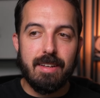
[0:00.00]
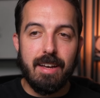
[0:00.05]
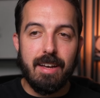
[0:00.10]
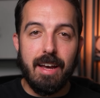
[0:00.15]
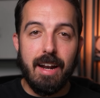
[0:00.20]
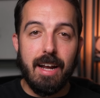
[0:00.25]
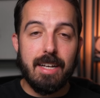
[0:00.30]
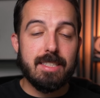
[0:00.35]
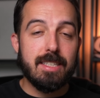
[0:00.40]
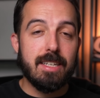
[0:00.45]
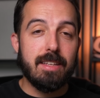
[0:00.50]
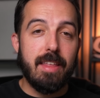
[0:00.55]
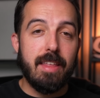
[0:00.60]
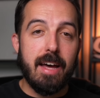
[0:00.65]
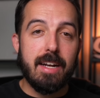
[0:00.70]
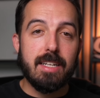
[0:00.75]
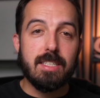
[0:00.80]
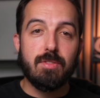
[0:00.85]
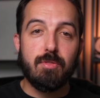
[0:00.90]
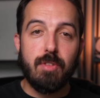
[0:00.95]
And I said,
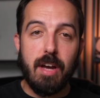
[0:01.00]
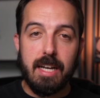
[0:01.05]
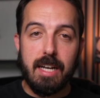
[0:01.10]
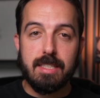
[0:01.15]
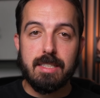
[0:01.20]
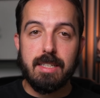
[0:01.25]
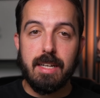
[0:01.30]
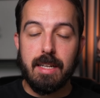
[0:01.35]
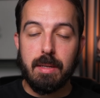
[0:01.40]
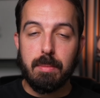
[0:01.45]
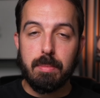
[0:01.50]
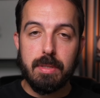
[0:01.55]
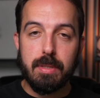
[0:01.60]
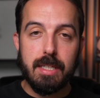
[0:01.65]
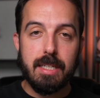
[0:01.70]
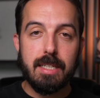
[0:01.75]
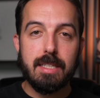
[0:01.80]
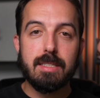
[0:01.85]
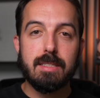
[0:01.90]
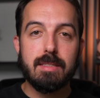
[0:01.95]
that is fascinating.
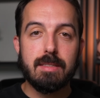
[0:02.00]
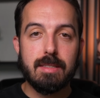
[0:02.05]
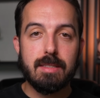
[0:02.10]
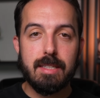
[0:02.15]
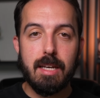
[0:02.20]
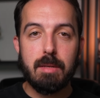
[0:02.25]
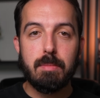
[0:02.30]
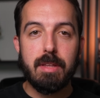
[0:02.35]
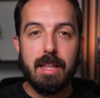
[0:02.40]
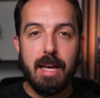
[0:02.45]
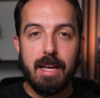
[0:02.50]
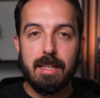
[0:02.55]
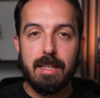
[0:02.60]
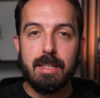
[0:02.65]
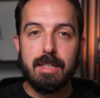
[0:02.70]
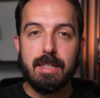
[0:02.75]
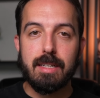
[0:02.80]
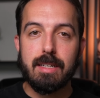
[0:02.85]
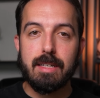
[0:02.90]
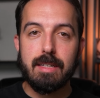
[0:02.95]
Please send me that
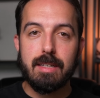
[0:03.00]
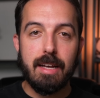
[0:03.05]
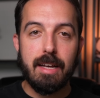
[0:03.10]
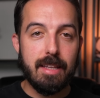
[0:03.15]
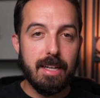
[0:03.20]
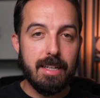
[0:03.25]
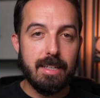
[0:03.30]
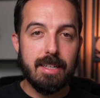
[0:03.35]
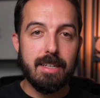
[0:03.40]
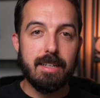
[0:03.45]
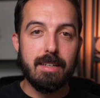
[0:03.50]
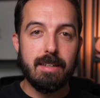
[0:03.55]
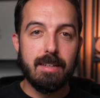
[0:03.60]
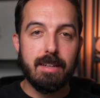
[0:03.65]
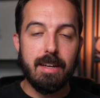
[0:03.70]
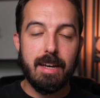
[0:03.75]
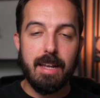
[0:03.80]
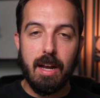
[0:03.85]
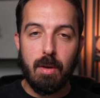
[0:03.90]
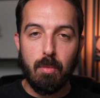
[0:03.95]
link. And they did.
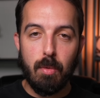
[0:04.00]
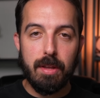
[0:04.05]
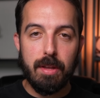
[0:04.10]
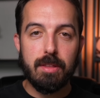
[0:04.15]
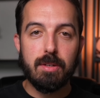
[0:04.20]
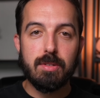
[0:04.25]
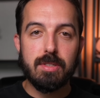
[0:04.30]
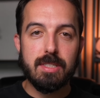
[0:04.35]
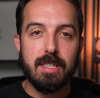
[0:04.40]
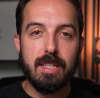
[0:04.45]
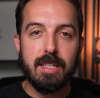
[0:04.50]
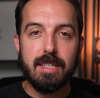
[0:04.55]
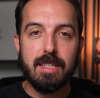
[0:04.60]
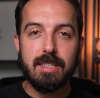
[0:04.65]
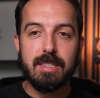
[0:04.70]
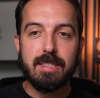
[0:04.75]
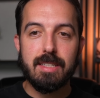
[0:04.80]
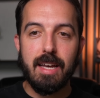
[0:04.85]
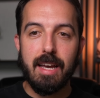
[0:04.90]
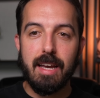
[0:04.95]
And I read those
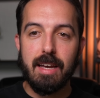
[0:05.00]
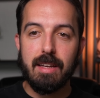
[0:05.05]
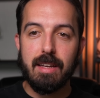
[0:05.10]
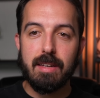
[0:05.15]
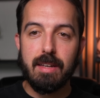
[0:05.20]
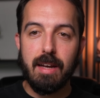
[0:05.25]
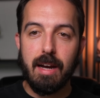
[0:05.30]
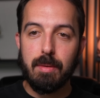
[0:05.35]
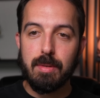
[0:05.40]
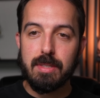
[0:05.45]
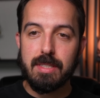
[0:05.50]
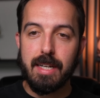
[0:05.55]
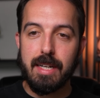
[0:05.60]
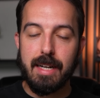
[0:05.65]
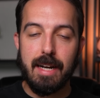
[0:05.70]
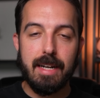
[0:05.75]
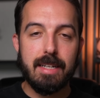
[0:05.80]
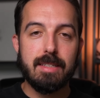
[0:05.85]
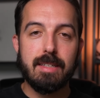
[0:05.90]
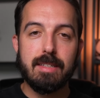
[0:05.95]
studies and I was like,
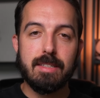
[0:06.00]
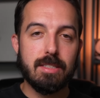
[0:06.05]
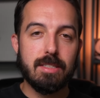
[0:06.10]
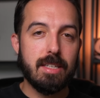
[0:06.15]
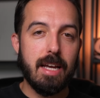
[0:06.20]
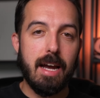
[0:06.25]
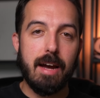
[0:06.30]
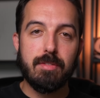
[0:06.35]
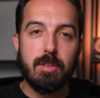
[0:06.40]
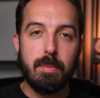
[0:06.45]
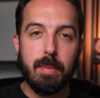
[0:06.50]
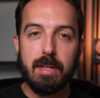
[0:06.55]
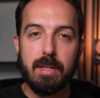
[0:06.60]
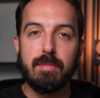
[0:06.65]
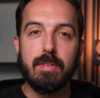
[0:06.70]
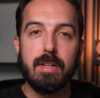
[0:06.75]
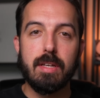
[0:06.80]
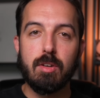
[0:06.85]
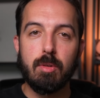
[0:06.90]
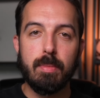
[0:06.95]
I just have to make a
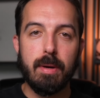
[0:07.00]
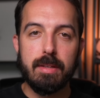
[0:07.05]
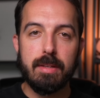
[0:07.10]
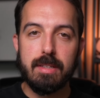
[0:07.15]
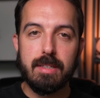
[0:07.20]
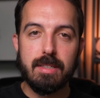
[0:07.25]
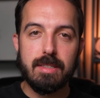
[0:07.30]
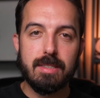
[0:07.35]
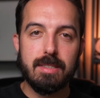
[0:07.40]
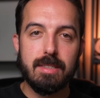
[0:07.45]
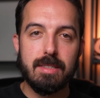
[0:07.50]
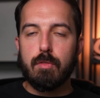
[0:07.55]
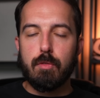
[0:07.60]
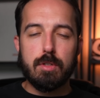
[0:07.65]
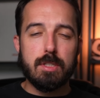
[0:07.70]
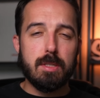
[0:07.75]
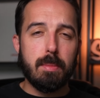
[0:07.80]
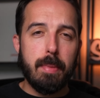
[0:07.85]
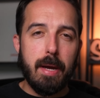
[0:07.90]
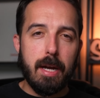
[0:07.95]
video about this. For
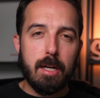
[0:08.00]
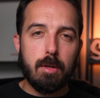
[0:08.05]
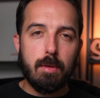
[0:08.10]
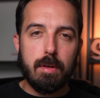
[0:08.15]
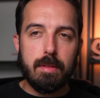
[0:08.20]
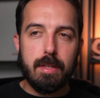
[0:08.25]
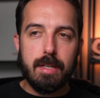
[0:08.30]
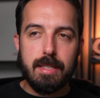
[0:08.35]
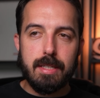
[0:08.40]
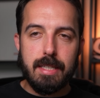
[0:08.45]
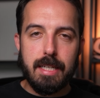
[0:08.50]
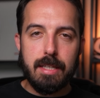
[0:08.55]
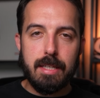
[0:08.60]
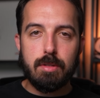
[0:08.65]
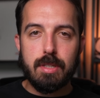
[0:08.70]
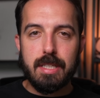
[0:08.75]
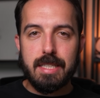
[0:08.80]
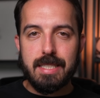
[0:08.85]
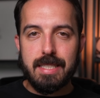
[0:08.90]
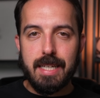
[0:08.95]
some background, the Hadith are
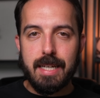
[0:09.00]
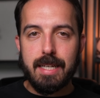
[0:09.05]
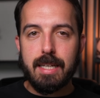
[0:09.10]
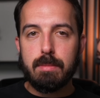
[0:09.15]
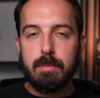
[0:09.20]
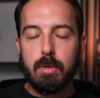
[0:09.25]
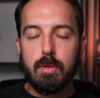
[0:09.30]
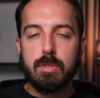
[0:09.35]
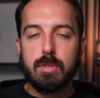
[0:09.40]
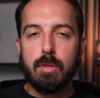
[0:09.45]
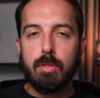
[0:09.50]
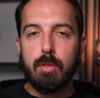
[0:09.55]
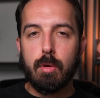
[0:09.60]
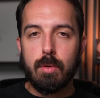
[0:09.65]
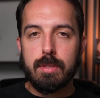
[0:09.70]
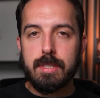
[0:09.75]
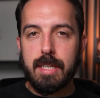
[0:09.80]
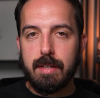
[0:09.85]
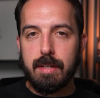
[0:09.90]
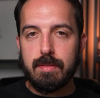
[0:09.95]
the second most
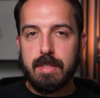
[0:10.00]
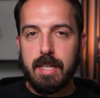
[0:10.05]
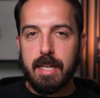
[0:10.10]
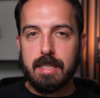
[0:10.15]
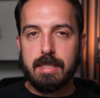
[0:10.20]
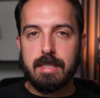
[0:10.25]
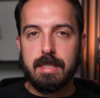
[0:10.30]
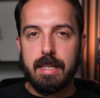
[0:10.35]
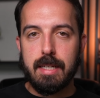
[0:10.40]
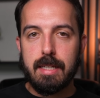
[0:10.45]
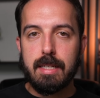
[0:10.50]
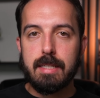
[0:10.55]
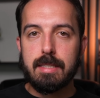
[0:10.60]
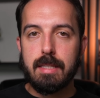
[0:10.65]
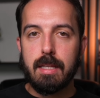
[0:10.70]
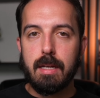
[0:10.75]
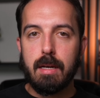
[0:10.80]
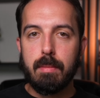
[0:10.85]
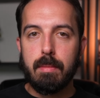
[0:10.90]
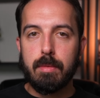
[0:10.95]
authoritative text in
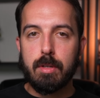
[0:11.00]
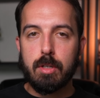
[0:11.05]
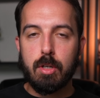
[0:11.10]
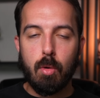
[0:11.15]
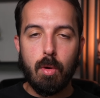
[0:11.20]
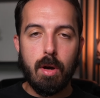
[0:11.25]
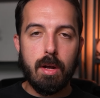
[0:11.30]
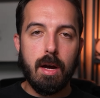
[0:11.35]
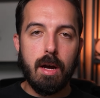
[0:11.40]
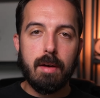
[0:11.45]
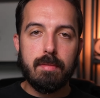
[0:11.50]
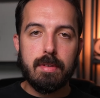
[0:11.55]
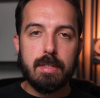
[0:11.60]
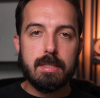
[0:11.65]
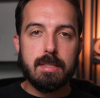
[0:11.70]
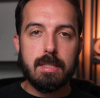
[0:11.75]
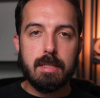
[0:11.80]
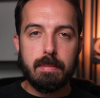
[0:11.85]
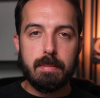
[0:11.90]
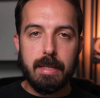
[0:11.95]
Islam, the Quran
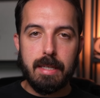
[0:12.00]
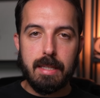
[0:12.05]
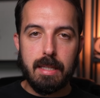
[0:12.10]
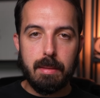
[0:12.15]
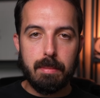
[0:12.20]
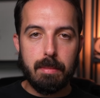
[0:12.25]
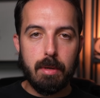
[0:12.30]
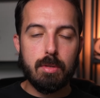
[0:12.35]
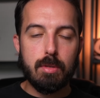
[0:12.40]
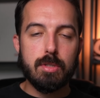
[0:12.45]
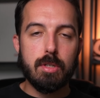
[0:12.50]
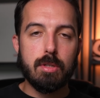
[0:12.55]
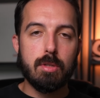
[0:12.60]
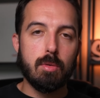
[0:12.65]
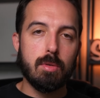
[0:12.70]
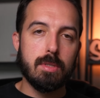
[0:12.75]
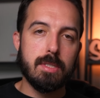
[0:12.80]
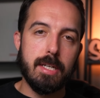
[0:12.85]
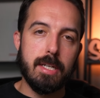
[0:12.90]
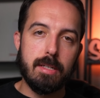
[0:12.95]
obviously being the most
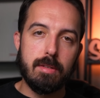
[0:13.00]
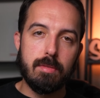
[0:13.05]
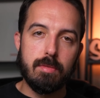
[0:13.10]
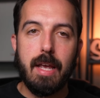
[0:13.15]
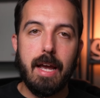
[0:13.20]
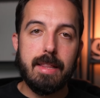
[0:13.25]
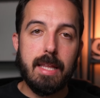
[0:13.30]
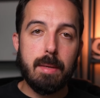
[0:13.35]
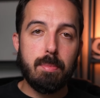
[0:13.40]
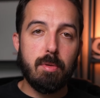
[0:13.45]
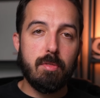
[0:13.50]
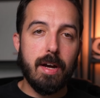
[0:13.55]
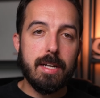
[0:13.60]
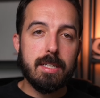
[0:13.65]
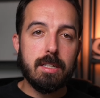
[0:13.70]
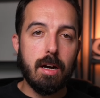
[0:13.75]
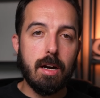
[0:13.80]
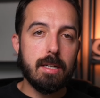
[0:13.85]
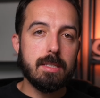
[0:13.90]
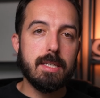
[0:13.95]
authoritative. And they provide
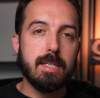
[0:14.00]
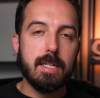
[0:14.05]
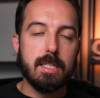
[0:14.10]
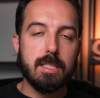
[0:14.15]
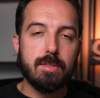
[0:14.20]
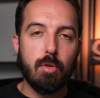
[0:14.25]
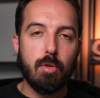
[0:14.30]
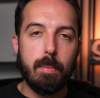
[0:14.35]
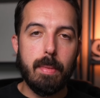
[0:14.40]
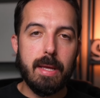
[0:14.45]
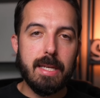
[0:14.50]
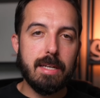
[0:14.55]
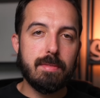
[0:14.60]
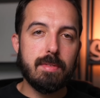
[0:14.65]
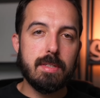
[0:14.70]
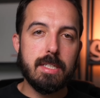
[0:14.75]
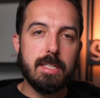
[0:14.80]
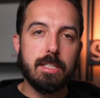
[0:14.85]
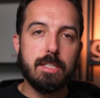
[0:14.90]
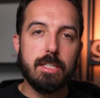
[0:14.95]
context for many of
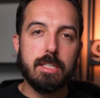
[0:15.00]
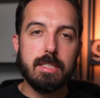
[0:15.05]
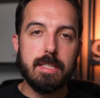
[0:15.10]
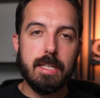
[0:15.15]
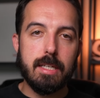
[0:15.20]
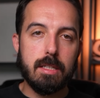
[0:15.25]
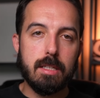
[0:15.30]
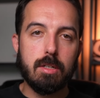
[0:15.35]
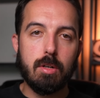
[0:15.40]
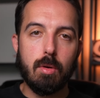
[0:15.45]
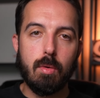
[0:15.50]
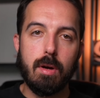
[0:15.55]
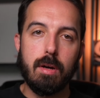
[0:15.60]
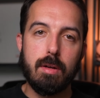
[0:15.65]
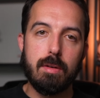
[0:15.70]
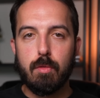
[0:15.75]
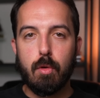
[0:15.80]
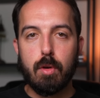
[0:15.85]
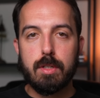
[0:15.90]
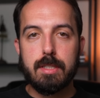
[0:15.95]
the teachings in the
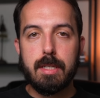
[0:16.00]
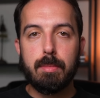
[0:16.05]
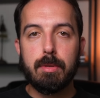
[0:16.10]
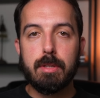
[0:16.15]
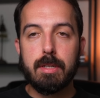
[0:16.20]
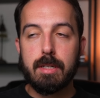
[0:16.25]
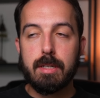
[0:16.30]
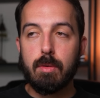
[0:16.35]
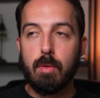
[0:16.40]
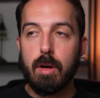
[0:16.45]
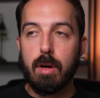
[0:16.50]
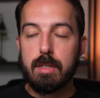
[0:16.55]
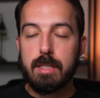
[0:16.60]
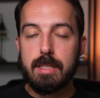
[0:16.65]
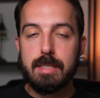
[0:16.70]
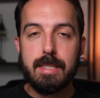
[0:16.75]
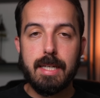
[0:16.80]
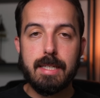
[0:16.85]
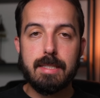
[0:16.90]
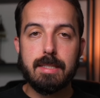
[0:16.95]
Quran. For example, the Quran
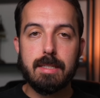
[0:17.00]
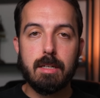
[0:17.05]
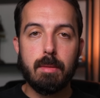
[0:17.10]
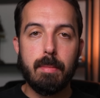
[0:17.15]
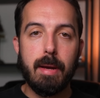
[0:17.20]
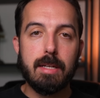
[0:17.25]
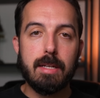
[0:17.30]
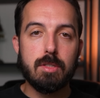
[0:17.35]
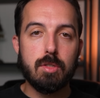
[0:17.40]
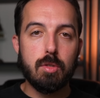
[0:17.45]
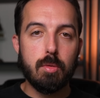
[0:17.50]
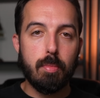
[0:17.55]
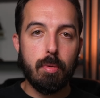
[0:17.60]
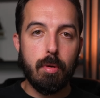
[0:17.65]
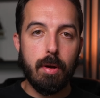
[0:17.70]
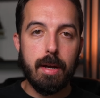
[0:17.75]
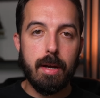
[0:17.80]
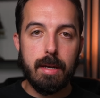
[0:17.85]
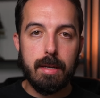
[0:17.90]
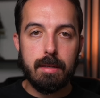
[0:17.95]
contains the command to
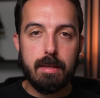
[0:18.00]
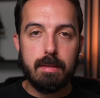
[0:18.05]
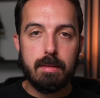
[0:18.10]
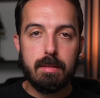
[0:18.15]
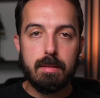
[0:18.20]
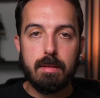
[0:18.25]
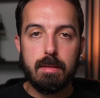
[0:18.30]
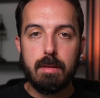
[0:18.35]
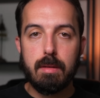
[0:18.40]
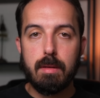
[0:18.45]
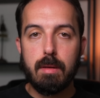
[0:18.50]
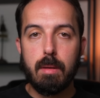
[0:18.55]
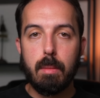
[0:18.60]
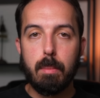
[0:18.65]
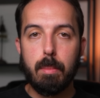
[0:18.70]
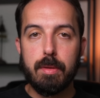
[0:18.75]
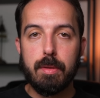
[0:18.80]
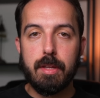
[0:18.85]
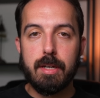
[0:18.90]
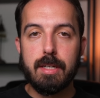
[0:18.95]
pray,
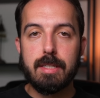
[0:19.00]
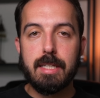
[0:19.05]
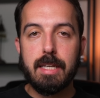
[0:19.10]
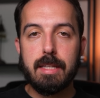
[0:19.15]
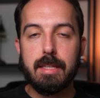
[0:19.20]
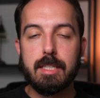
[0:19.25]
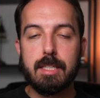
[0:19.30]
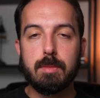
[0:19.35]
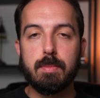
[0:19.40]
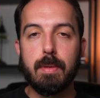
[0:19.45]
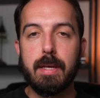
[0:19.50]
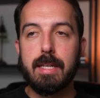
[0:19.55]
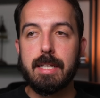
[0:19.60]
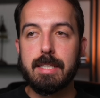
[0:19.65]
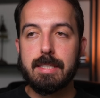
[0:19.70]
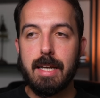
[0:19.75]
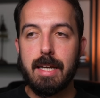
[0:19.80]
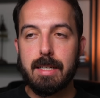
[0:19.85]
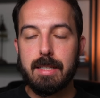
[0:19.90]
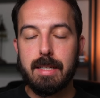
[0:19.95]
but the Hadith explain
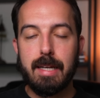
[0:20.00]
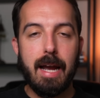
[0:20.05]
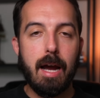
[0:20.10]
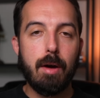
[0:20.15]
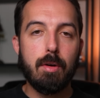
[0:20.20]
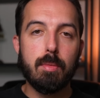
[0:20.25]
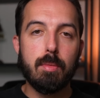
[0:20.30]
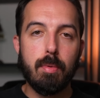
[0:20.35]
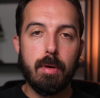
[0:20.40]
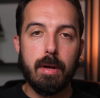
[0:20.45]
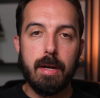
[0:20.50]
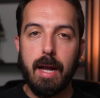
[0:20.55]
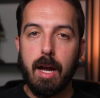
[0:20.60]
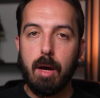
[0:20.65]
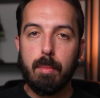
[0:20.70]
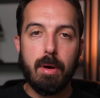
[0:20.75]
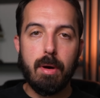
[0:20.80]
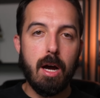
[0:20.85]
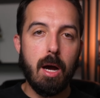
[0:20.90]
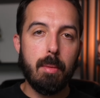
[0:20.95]
exactly how to pray, how
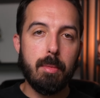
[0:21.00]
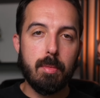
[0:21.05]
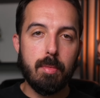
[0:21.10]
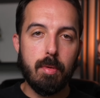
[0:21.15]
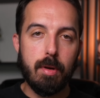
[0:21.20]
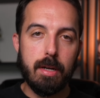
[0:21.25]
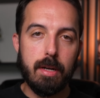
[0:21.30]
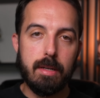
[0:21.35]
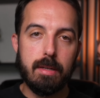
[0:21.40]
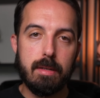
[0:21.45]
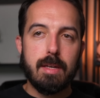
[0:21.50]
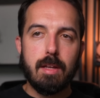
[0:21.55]
Muhammad prayed.